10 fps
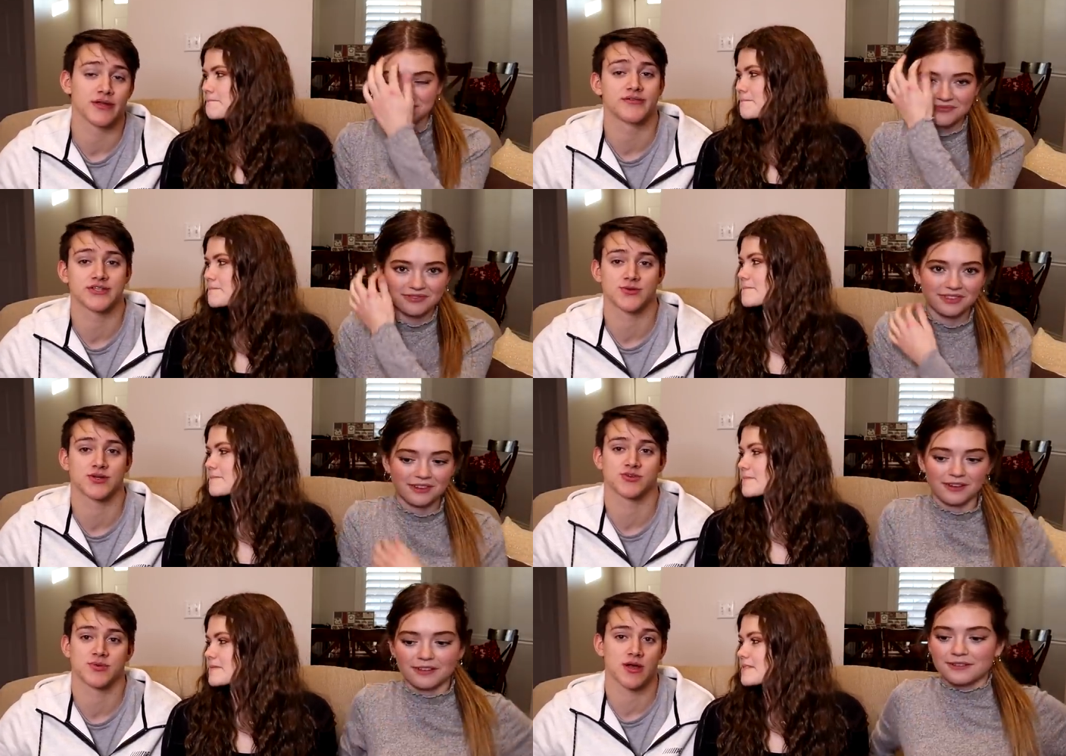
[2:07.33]
Speaker 1: enough
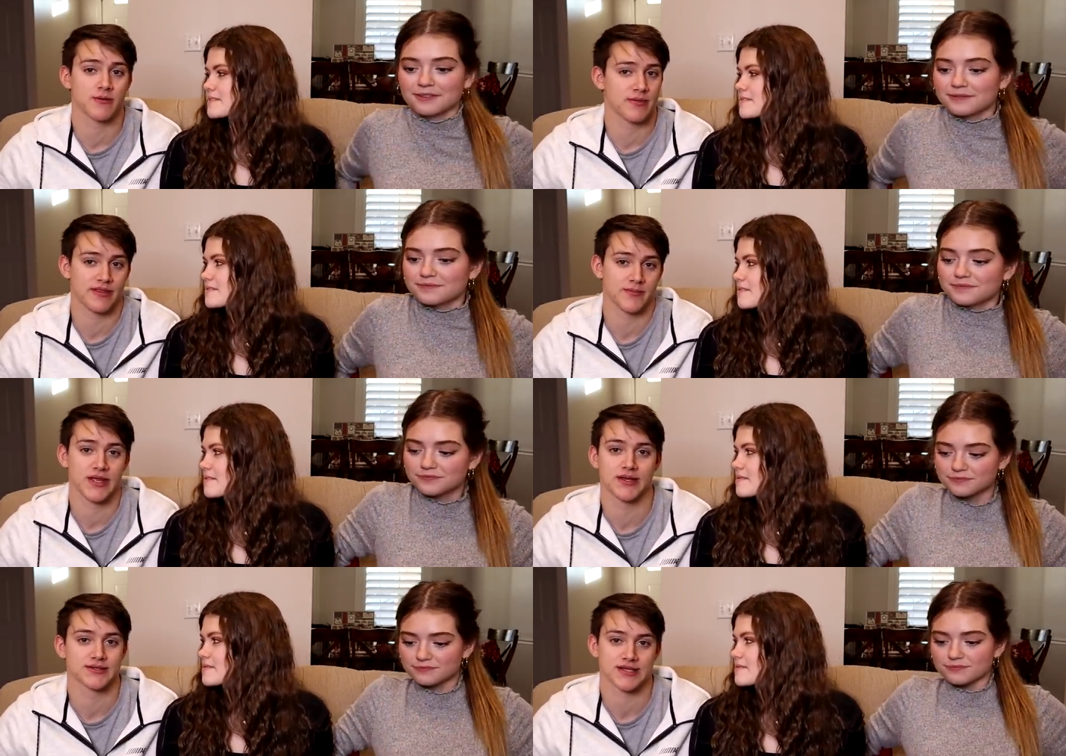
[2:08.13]
dishwasher problem that the
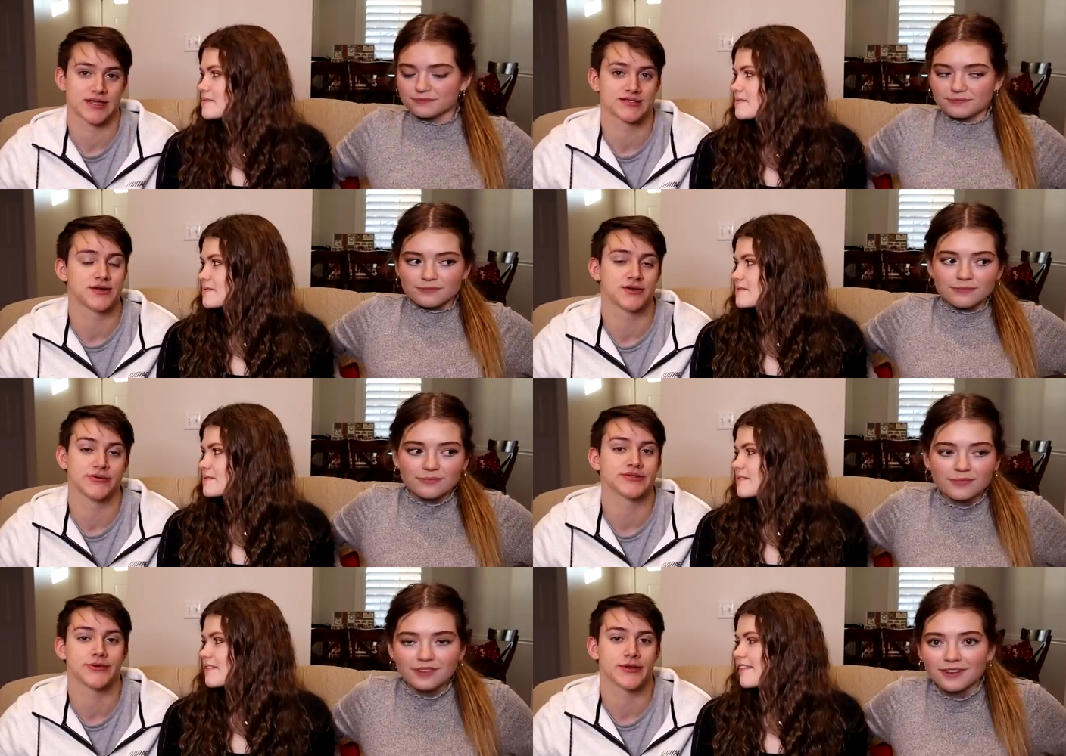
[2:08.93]
maintenance guys don't
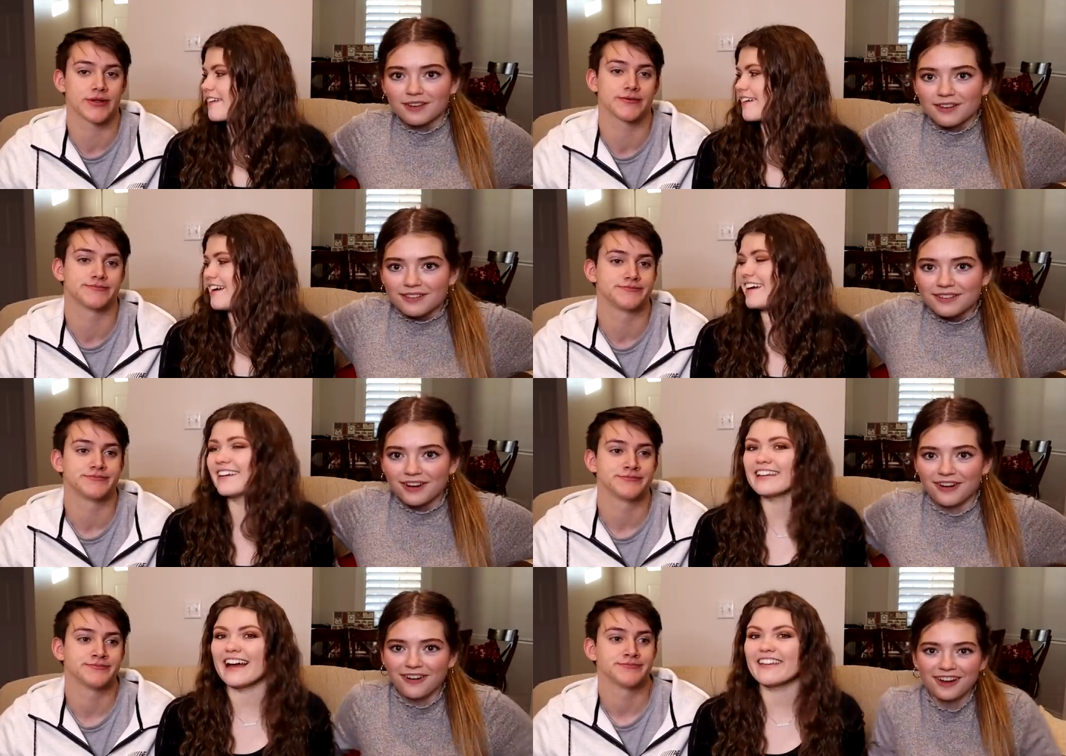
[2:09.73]
know what's going on.
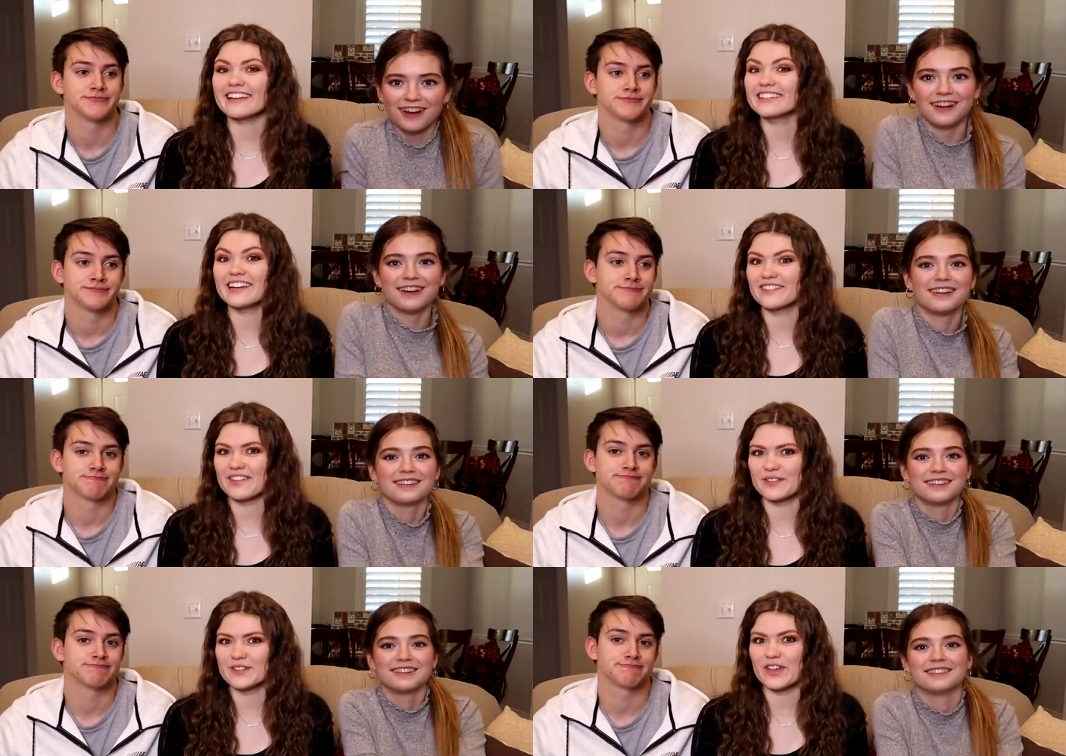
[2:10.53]
Speaker 2: Yeah, like none
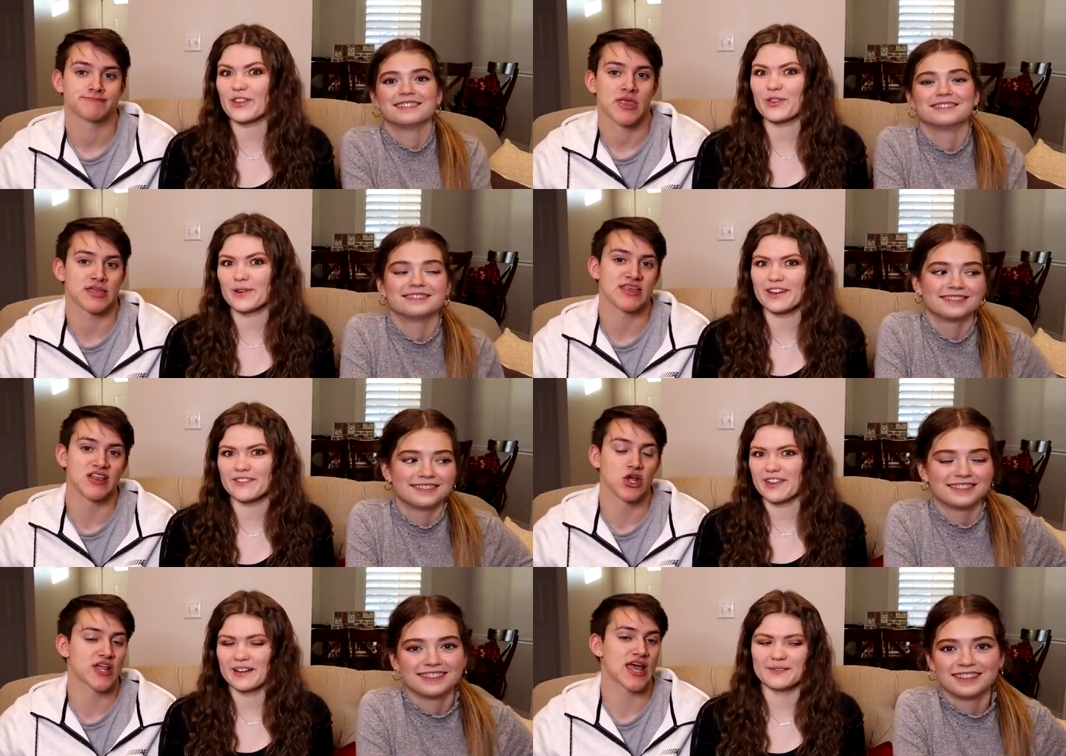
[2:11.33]
of them. There's like three. Like
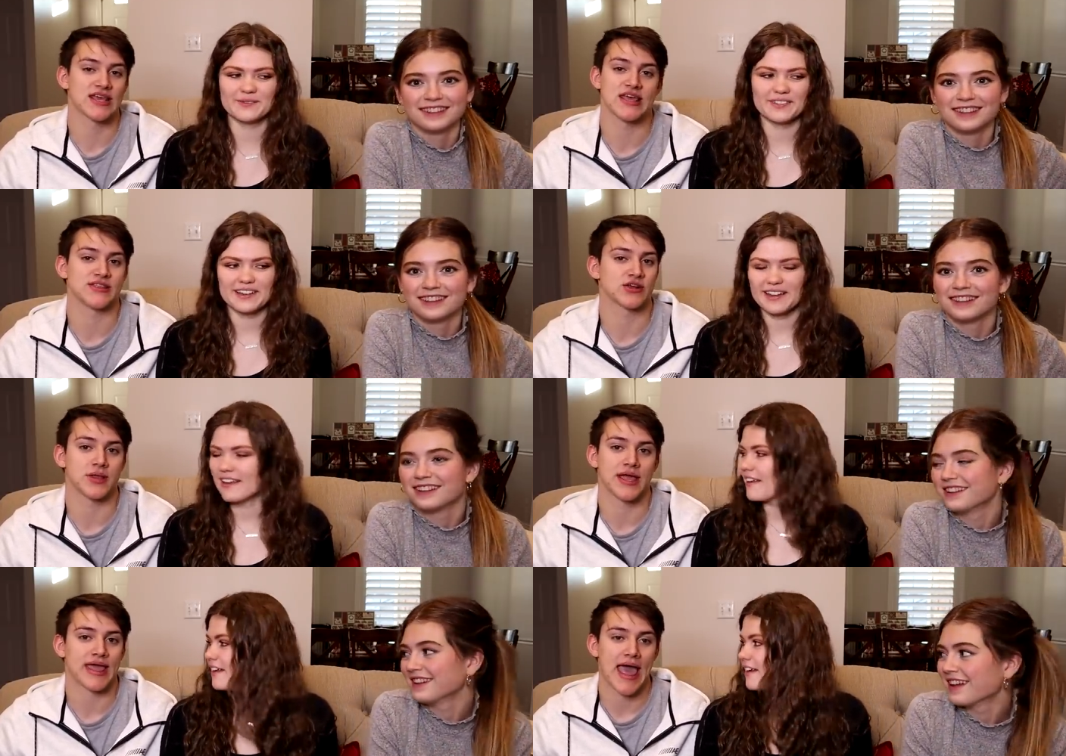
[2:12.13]
they look at it and they're
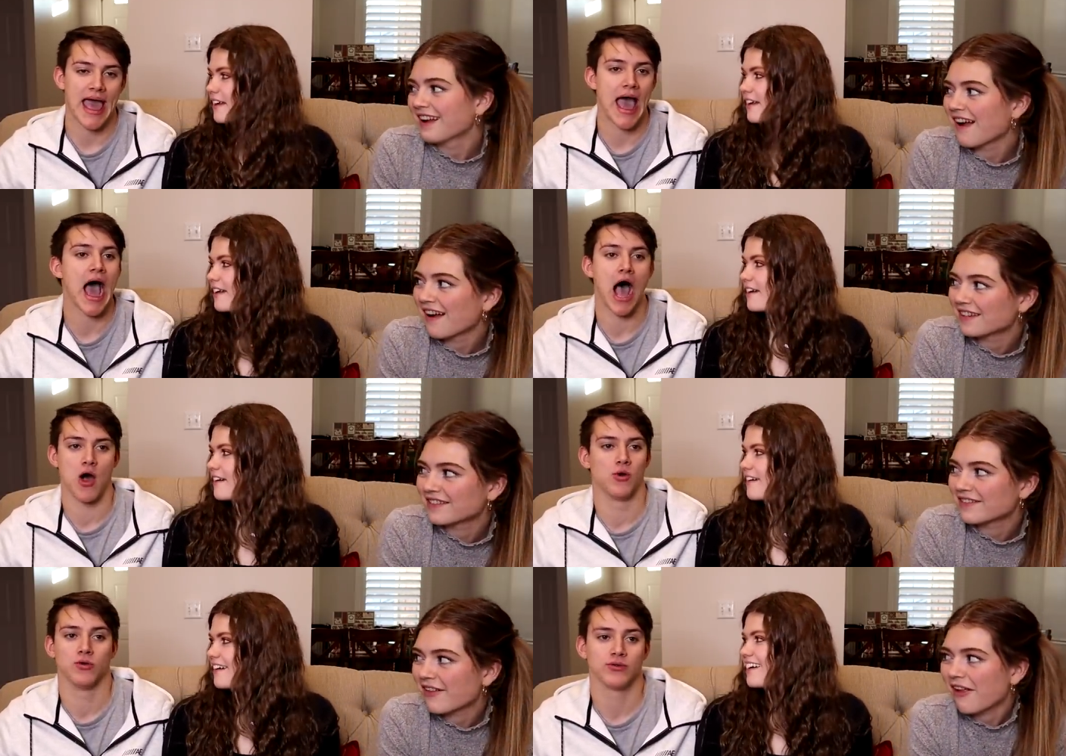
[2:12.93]
like,
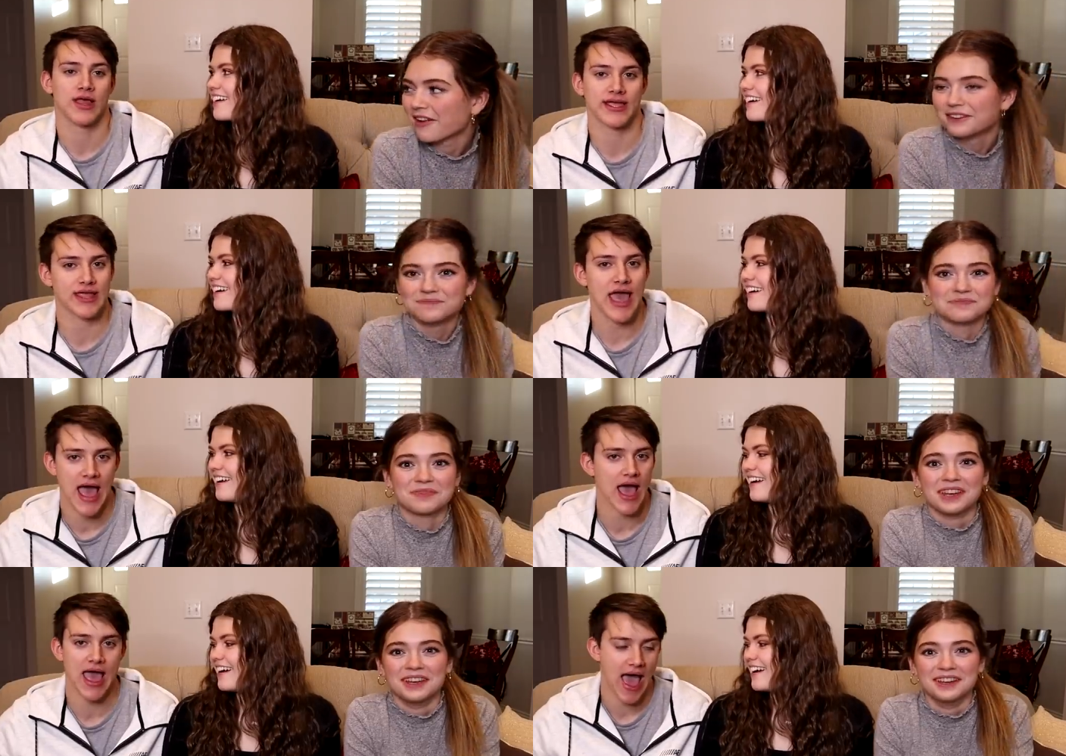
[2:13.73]
how?
Speaker 1: Like
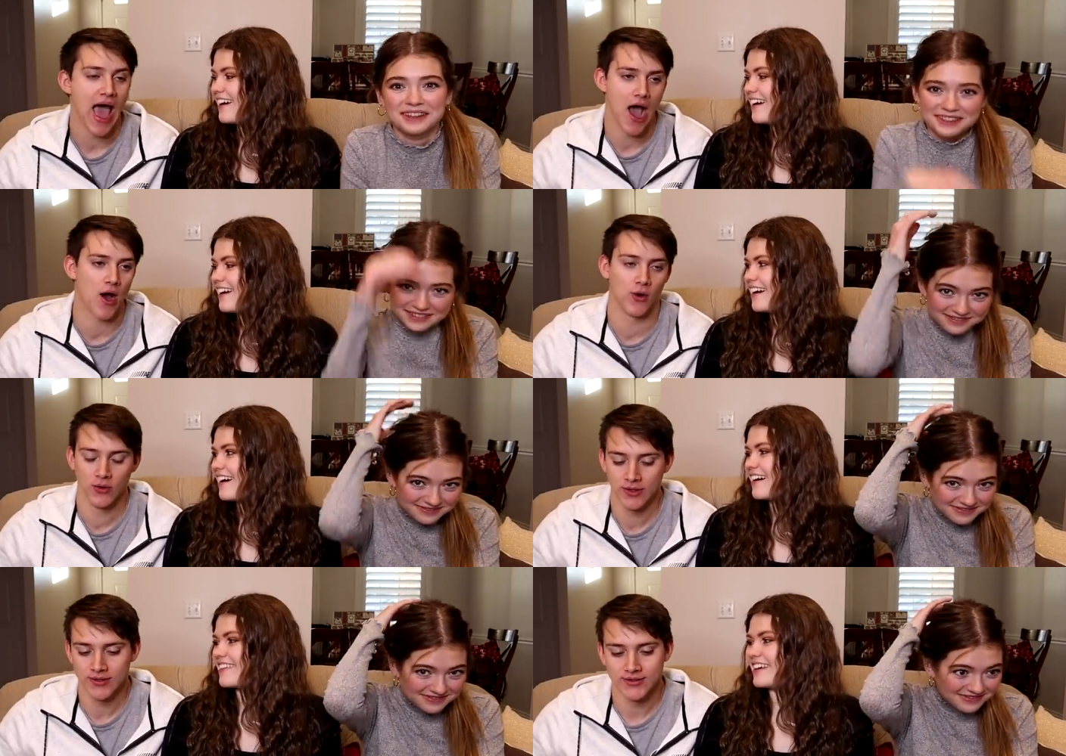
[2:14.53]

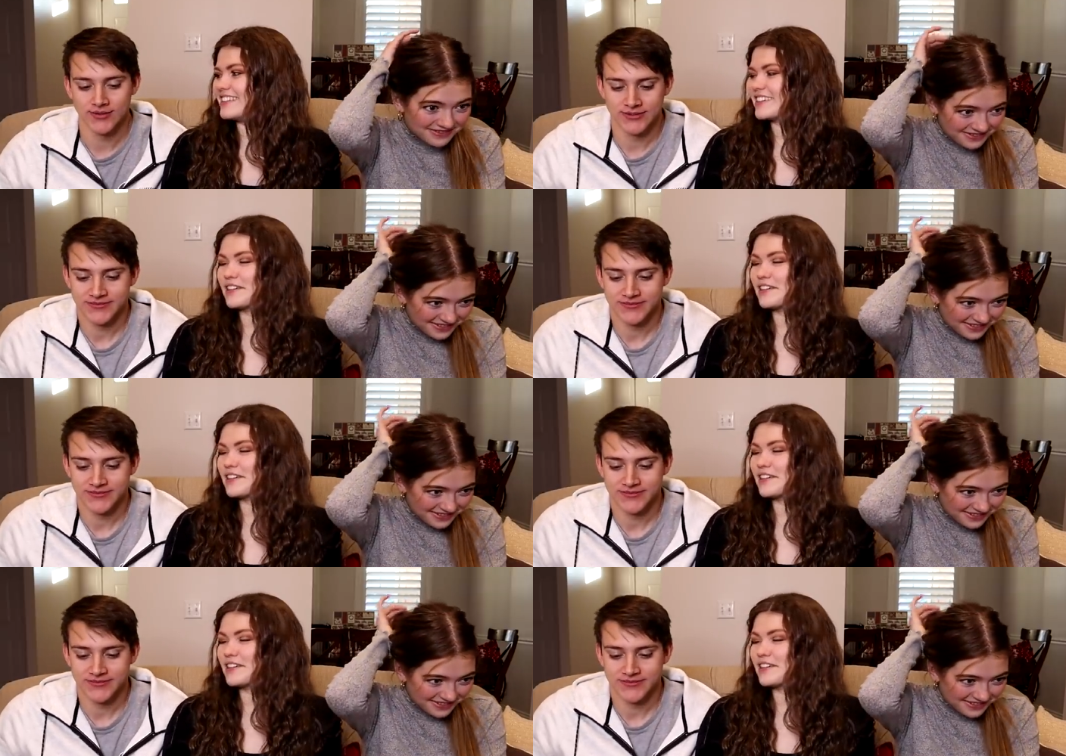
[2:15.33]
how? And they